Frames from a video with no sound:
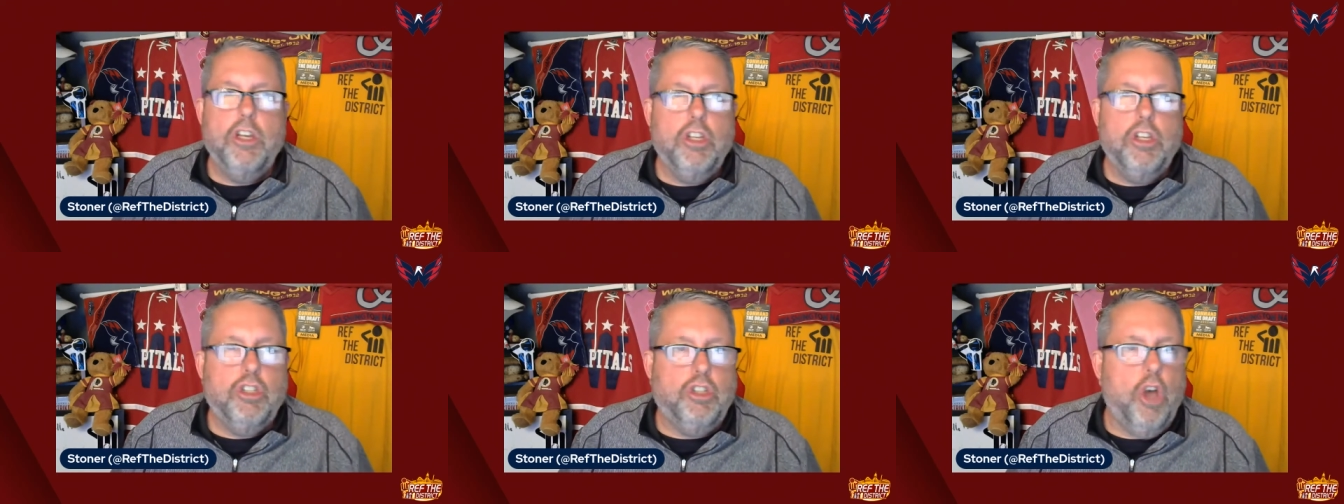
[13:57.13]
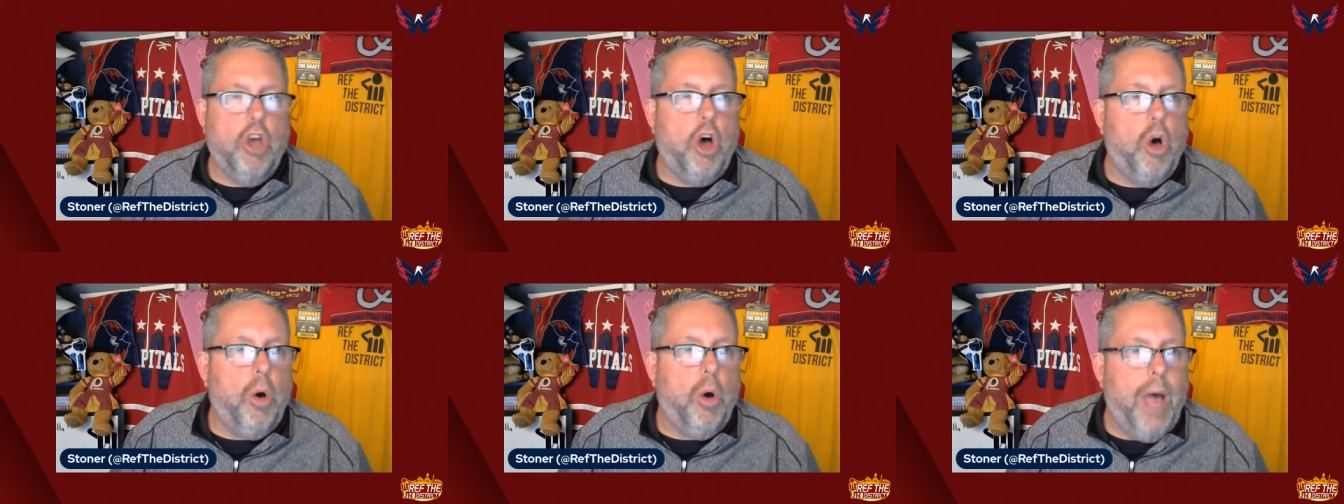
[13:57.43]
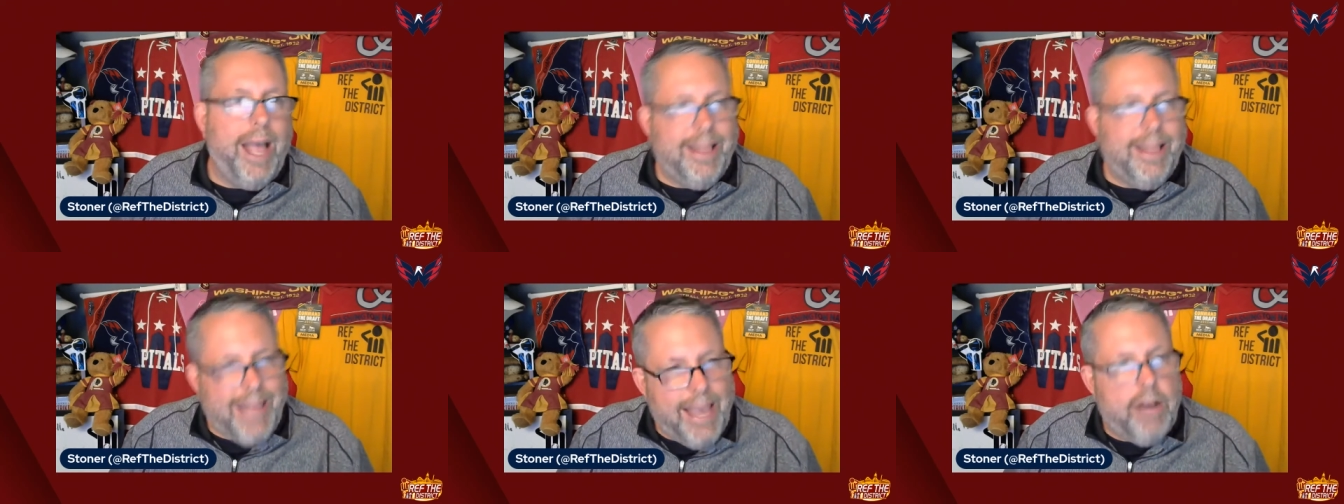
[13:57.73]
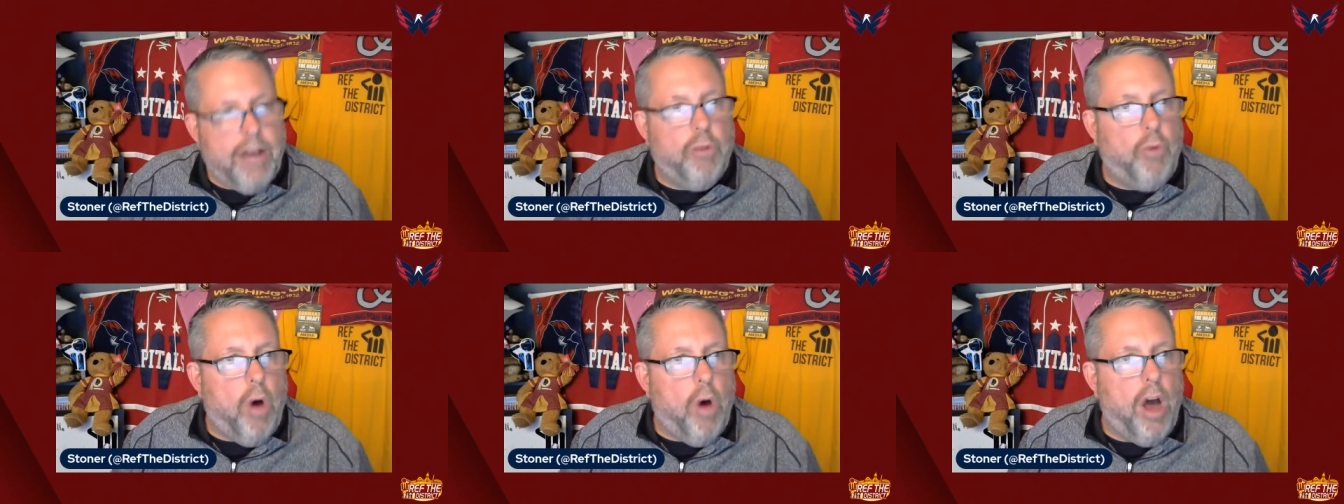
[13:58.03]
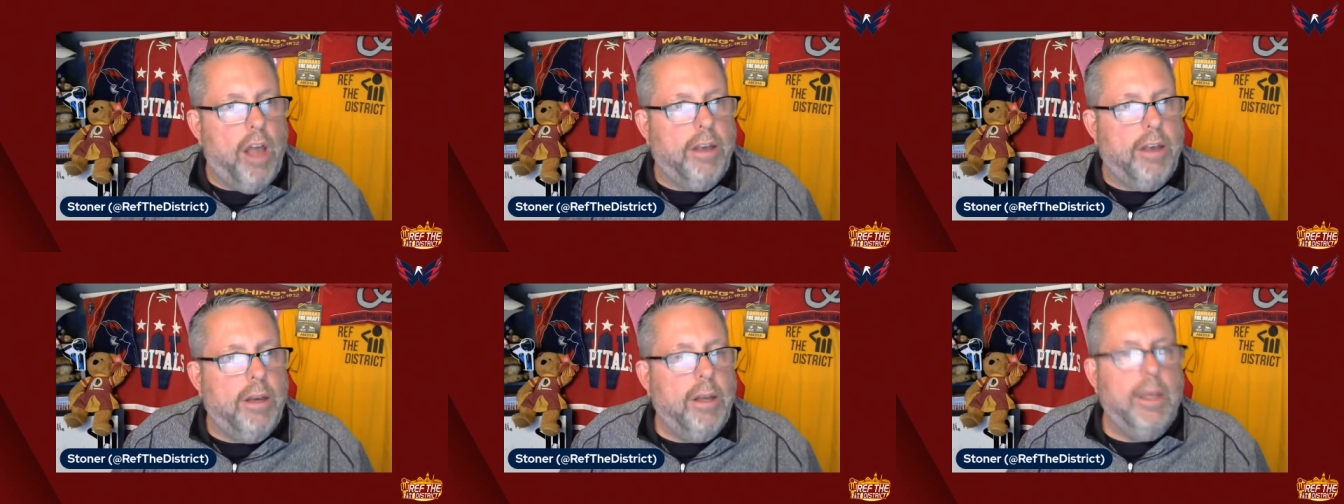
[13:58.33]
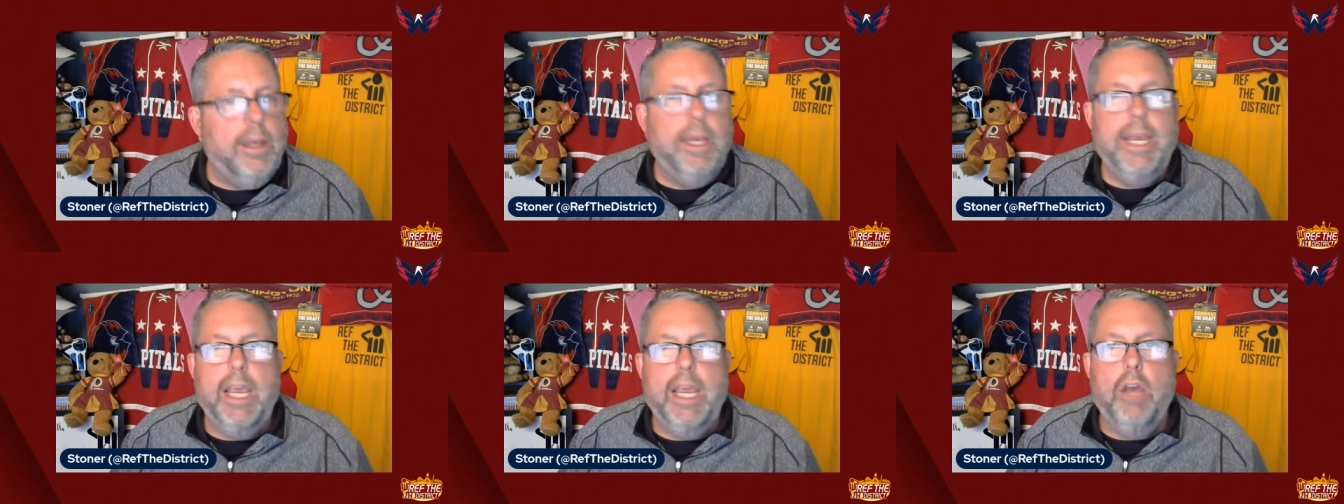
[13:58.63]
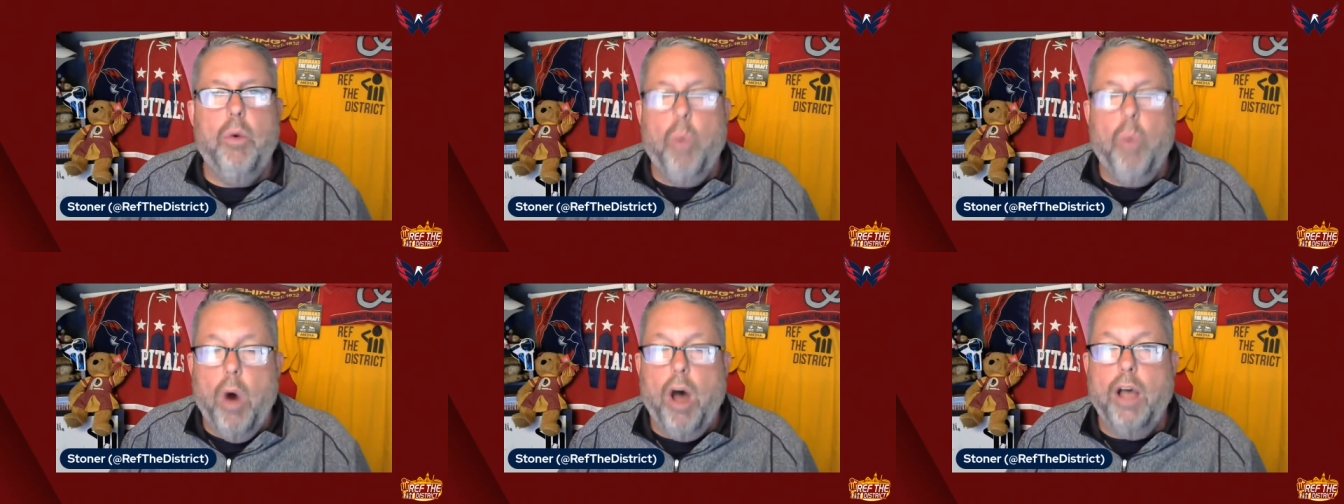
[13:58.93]
So at the end of one,
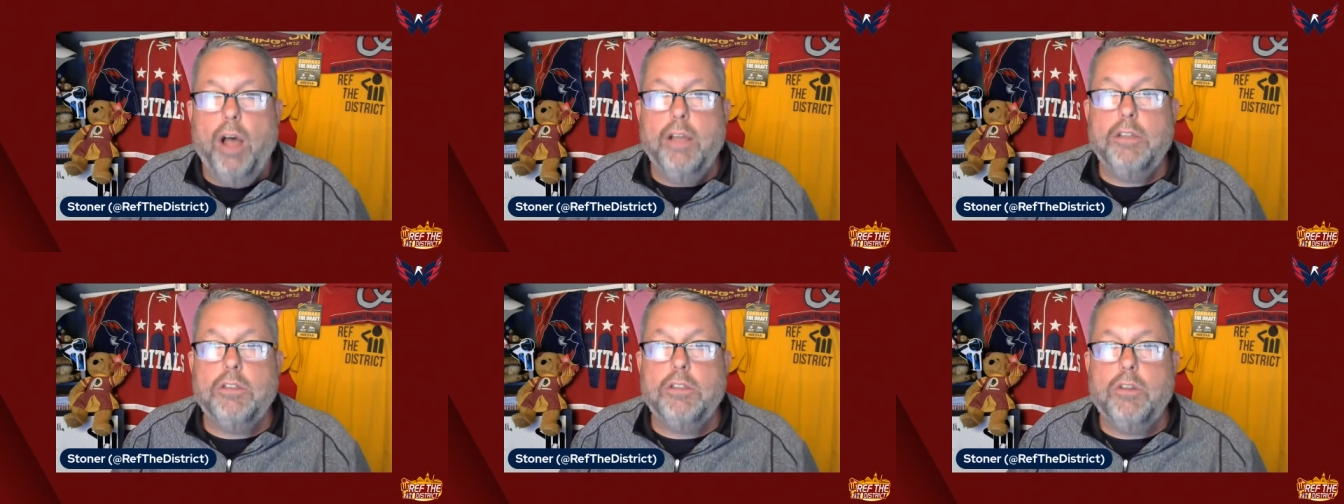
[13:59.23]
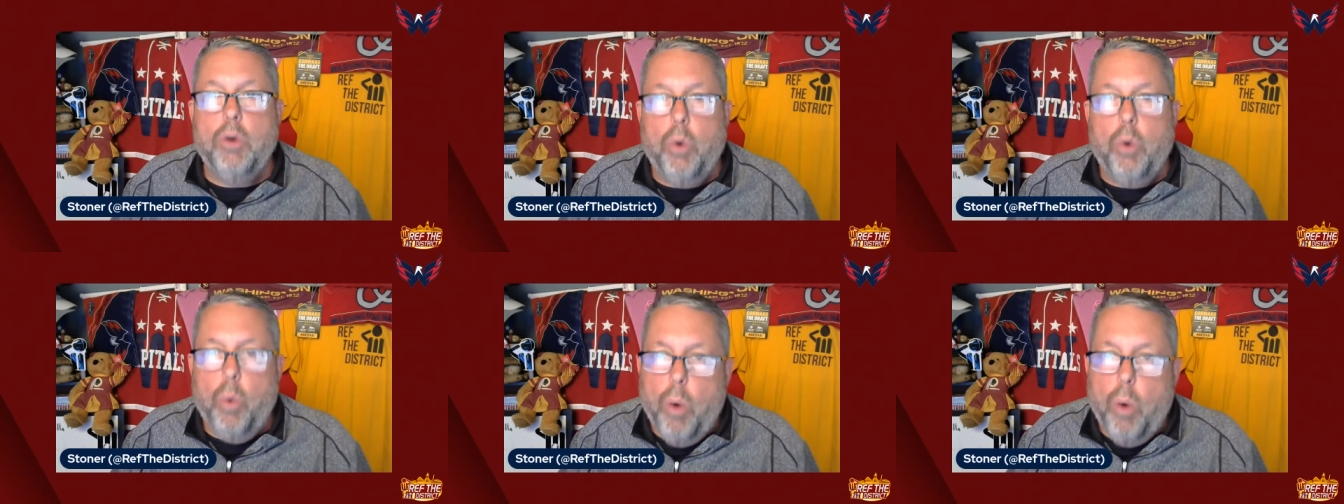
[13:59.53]
it was